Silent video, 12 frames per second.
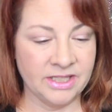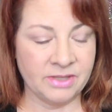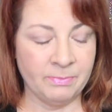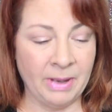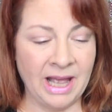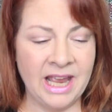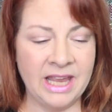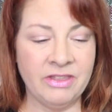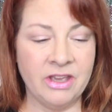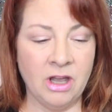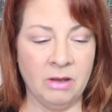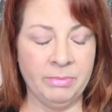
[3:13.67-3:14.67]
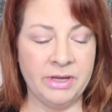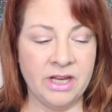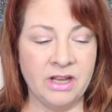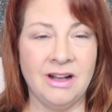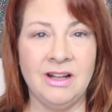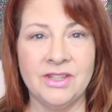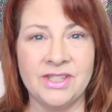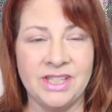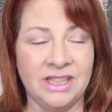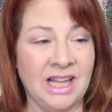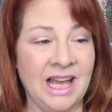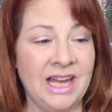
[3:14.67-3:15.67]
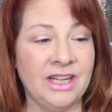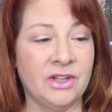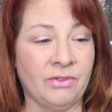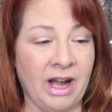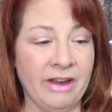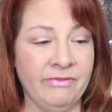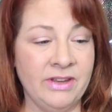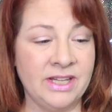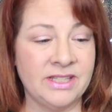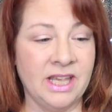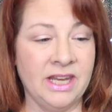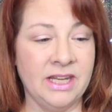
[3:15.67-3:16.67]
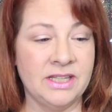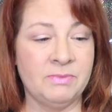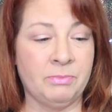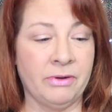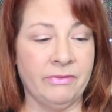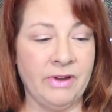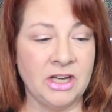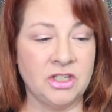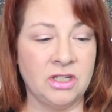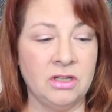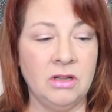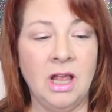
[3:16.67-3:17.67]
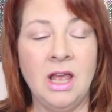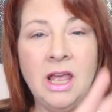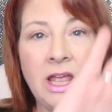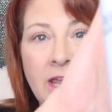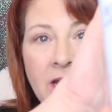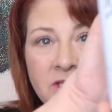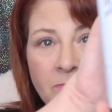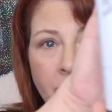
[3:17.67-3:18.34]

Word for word: It's by the company called Salon Grafix and it's professional and it's